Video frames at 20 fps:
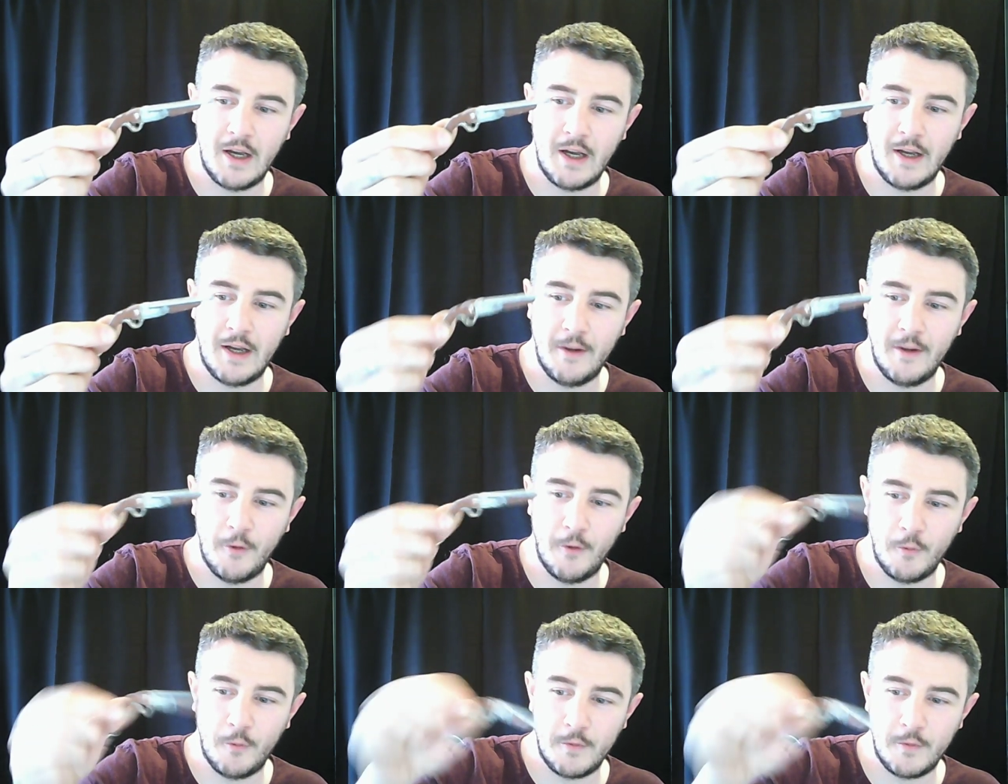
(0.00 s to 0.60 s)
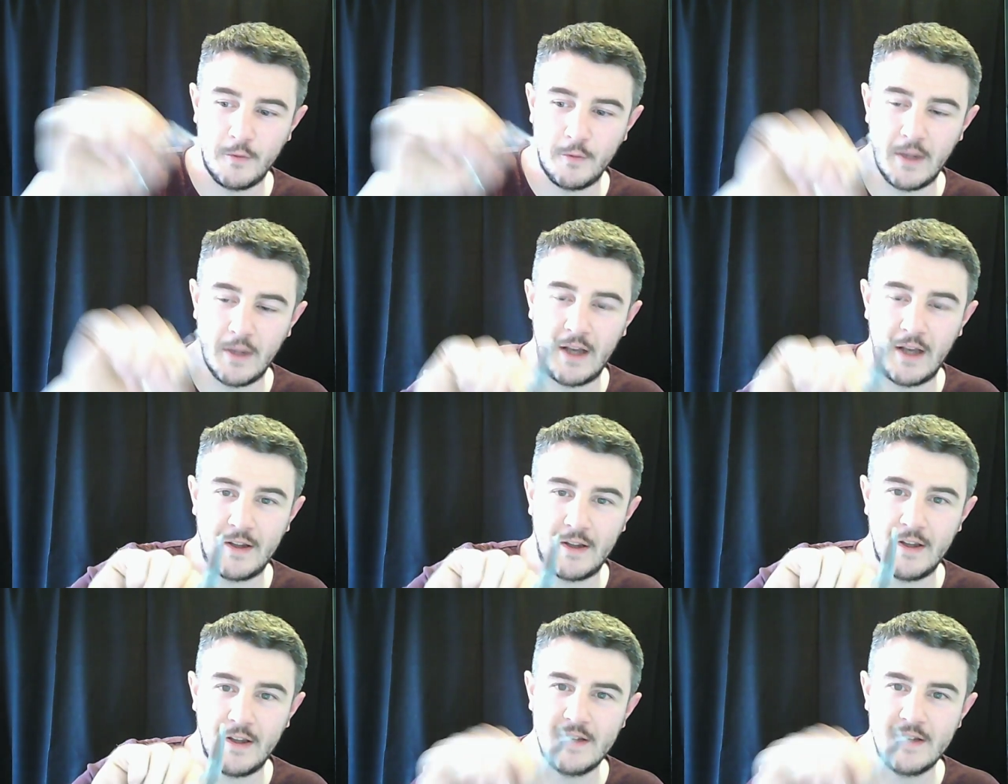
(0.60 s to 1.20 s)
I hope you
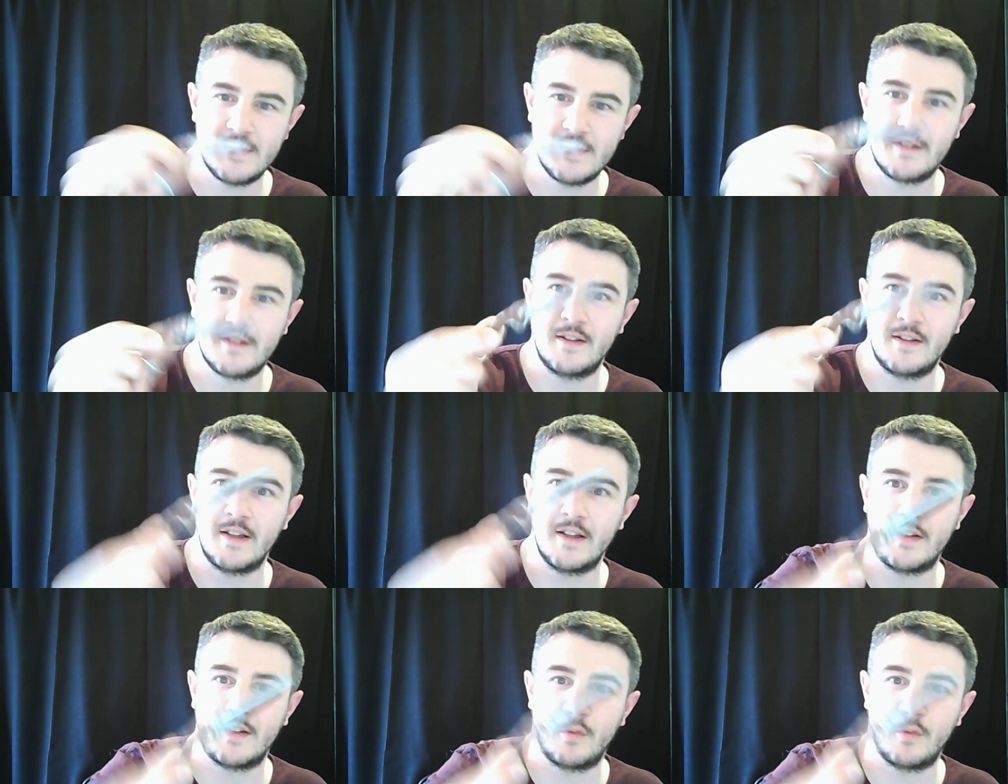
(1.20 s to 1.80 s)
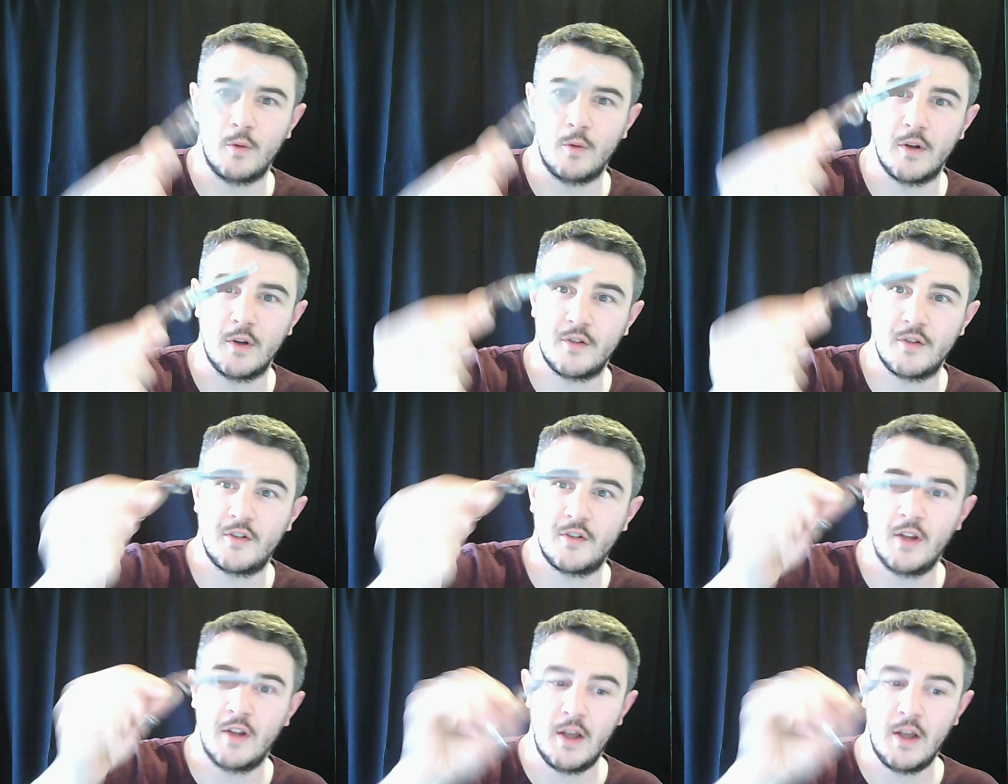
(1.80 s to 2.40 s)
like it. This
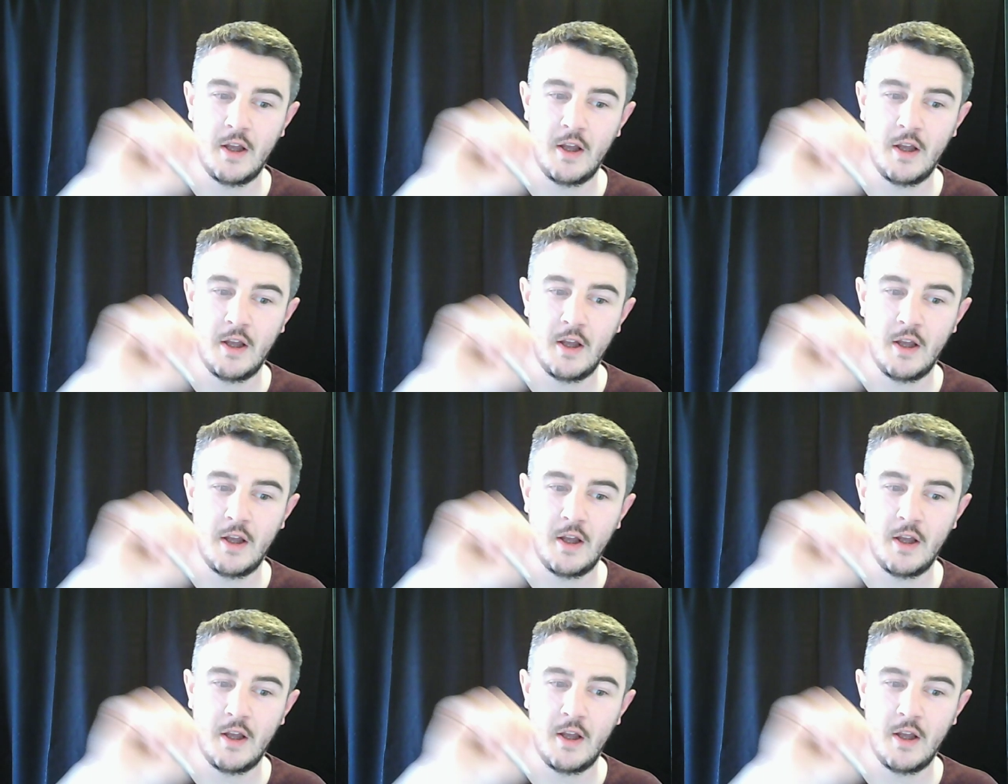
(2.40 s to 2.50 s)
was